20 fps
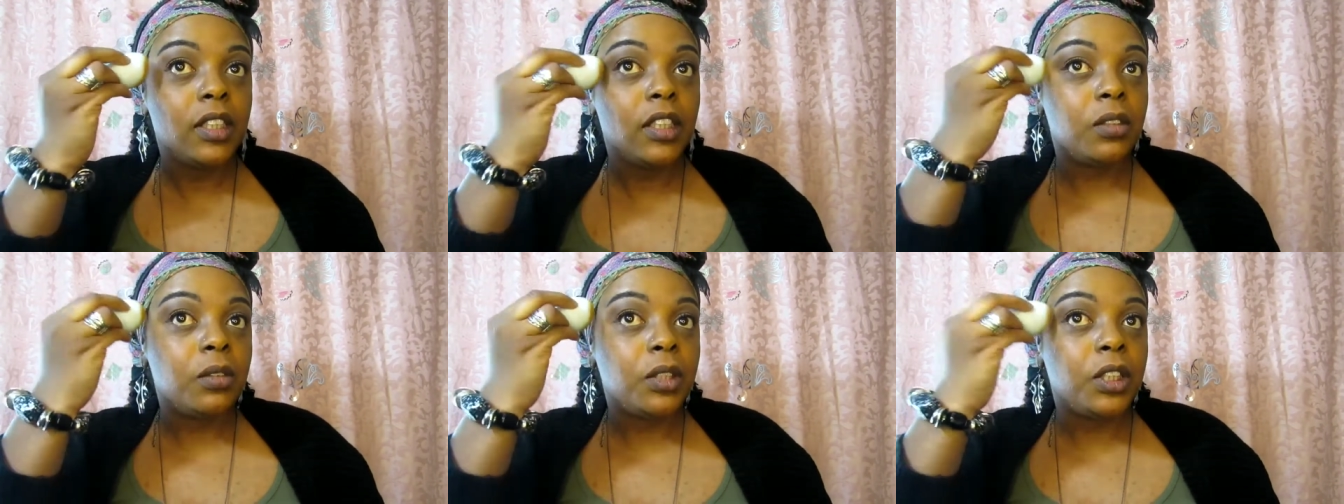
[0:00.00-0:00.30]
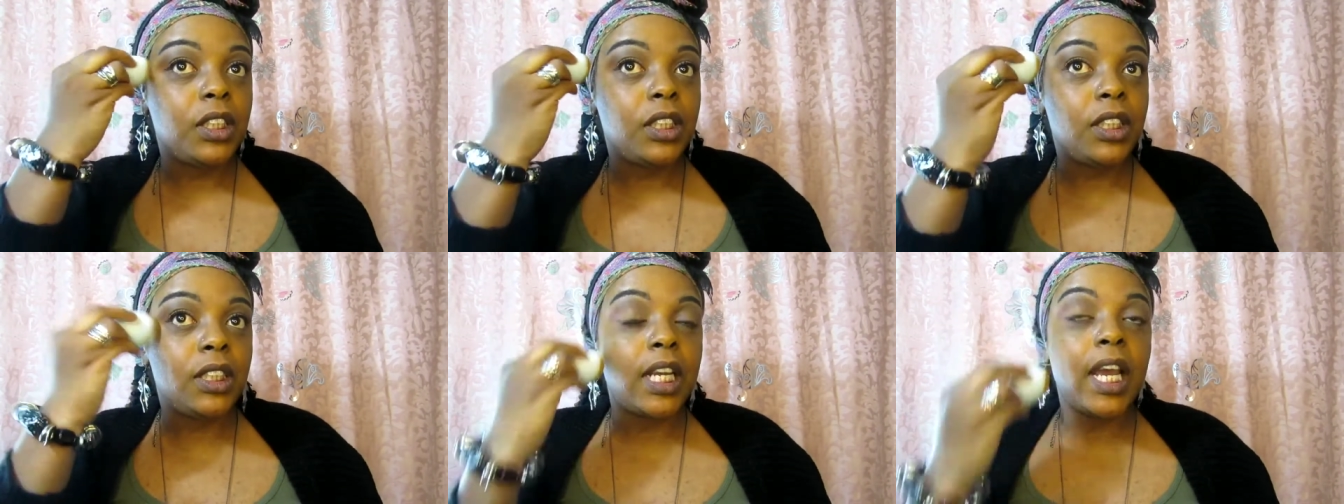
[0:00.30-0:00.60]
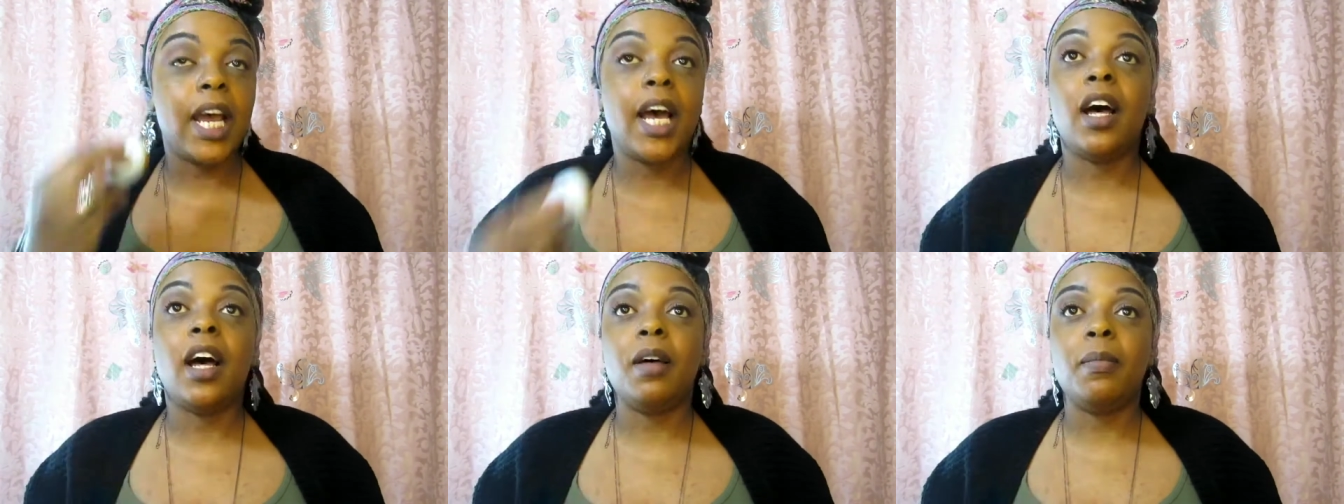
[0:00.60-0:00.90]
So we just
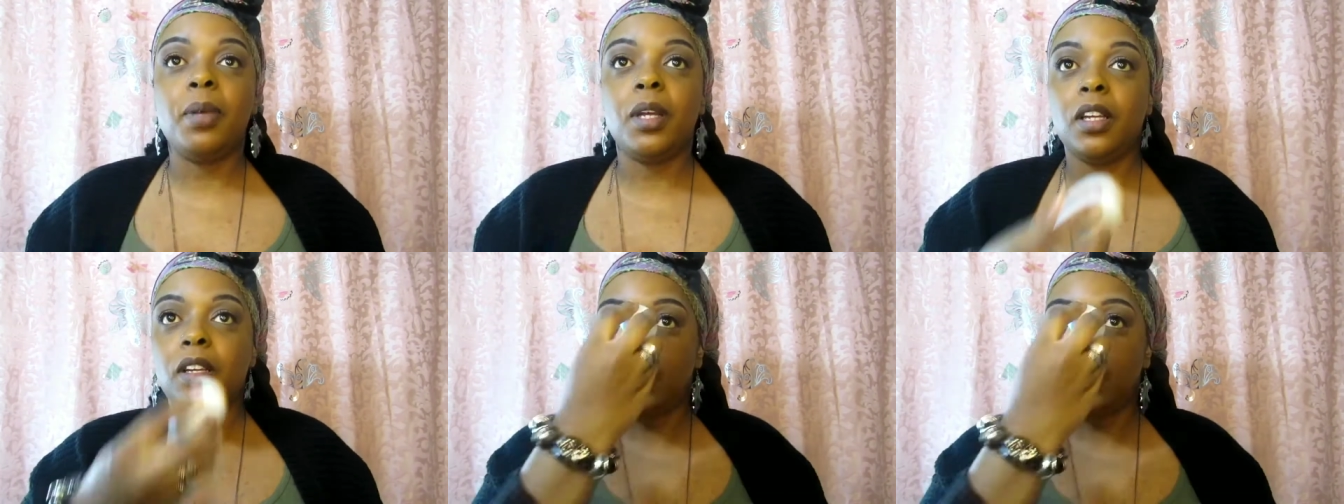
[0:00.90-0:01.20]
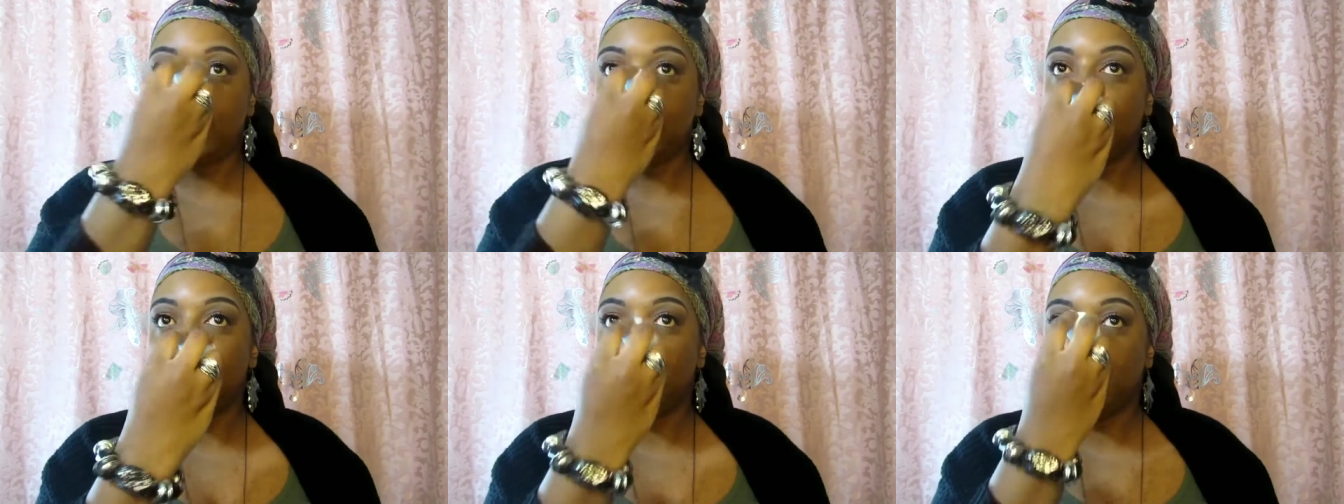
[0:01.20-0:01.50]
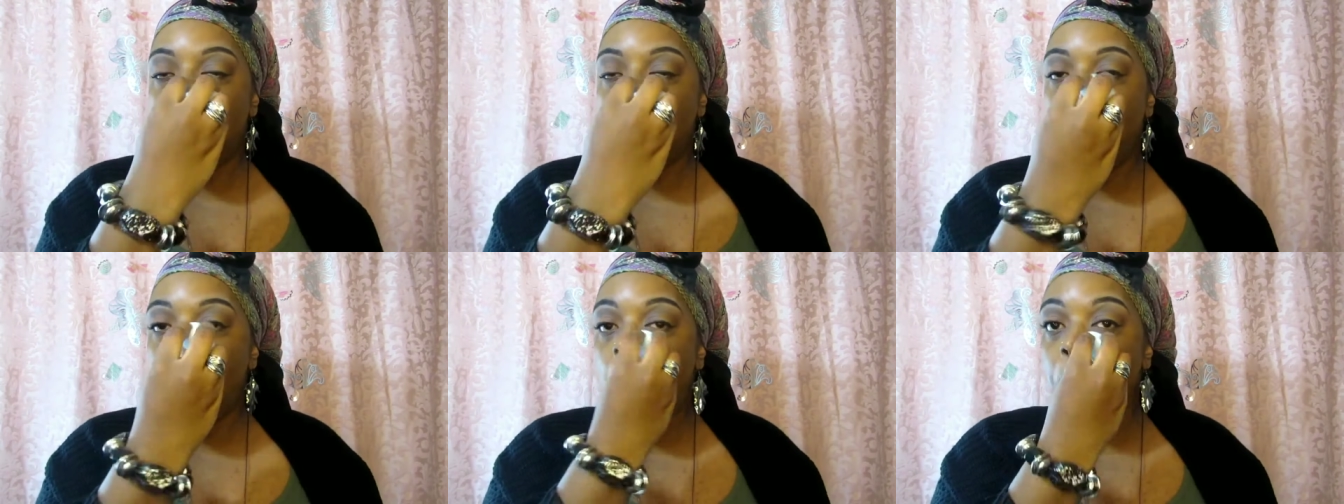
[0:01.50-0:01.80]
dab,
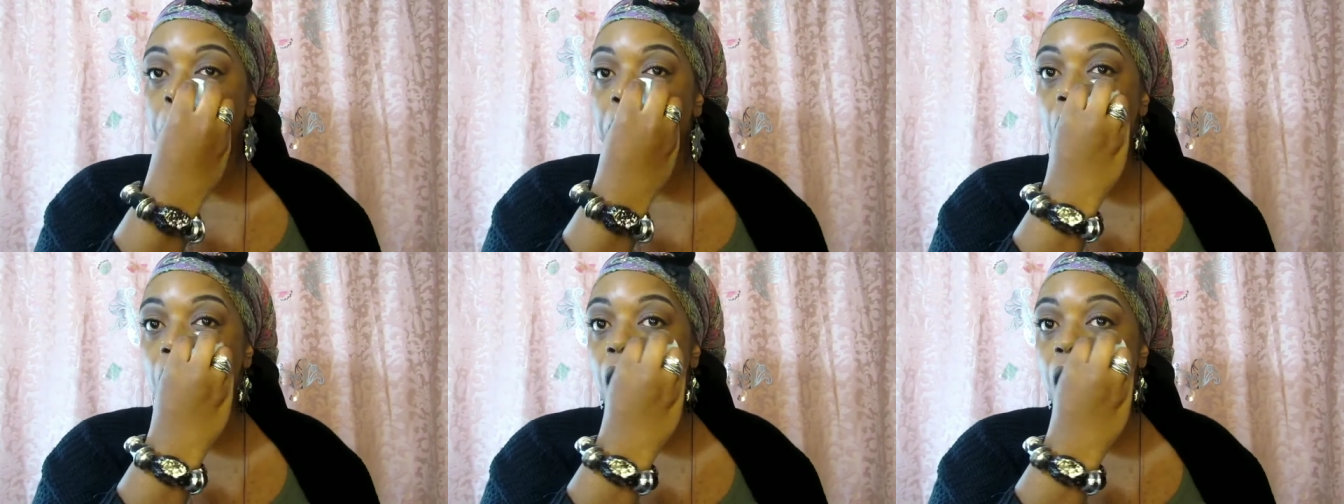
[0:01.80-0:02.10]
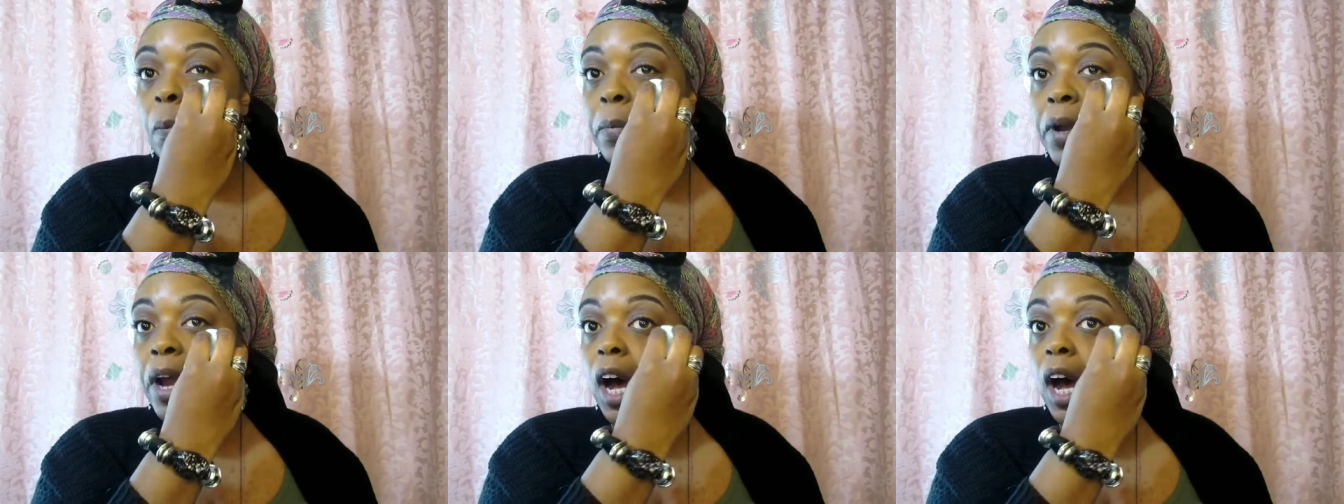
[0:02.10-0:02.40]
dab, dab,